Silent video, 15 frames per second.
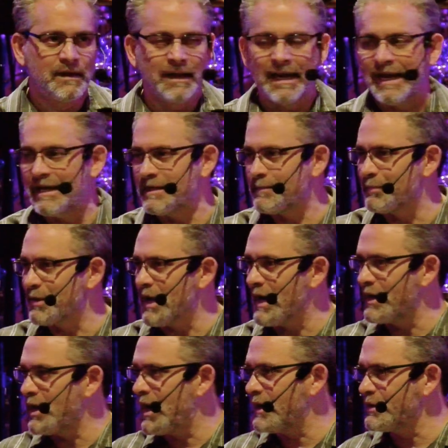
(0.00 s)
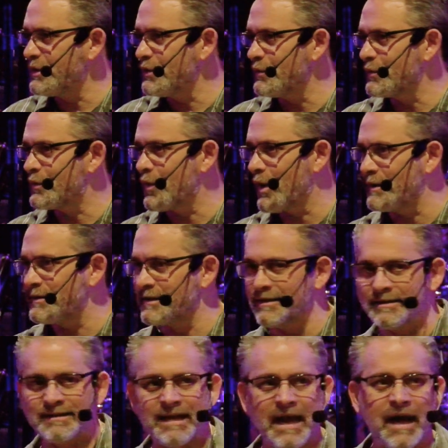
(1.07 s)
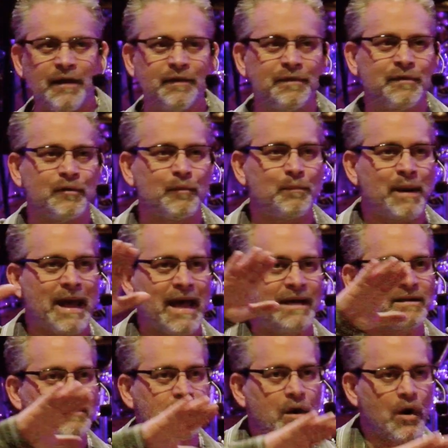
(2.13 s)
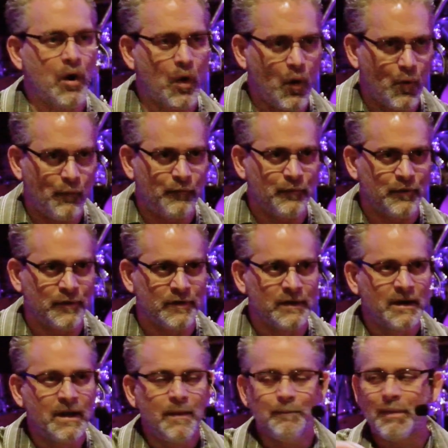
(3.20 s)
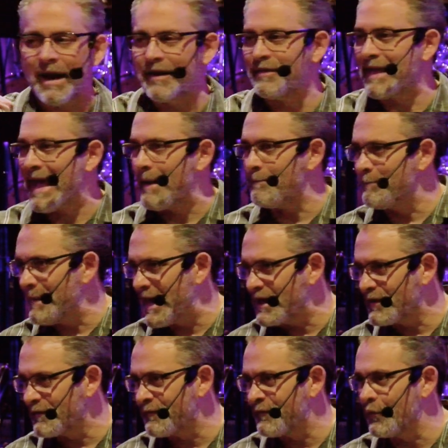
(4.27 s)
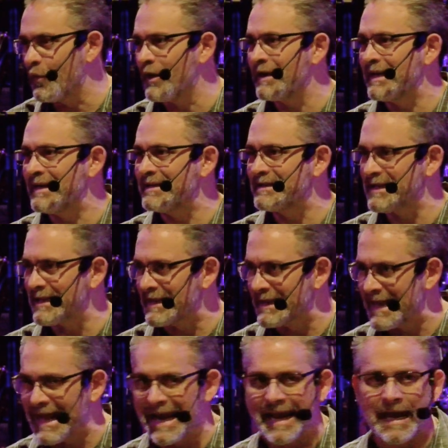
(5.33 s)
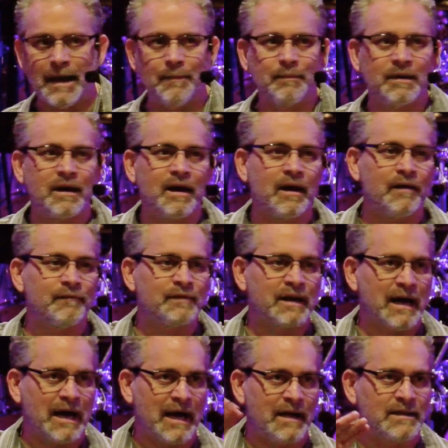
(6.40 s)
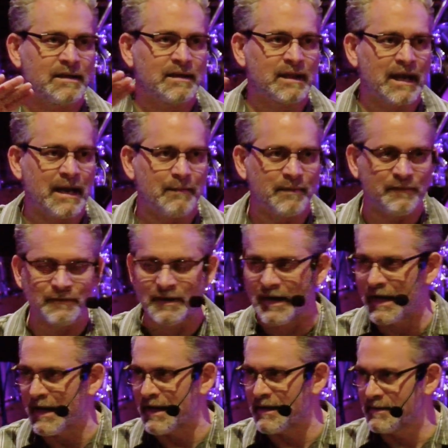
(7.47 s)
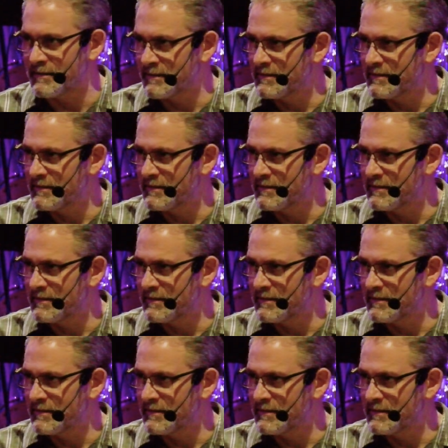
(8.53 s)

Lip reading: His blood on you causes death to pass over. By that metaphor, he's the lamb of God, the lamb of Yah,